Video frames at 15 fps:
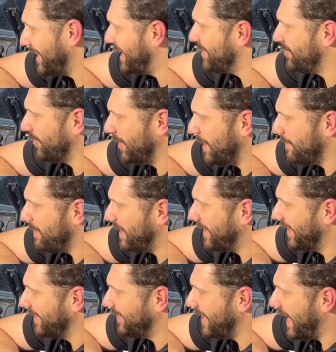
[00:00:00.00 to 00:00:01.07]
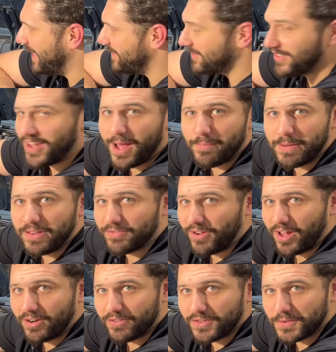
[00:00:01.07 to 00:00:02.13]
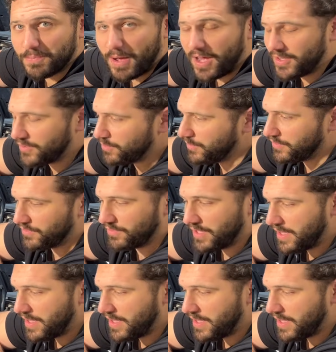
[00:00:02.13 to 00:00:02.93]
enjoy it because that sloppy throttle response was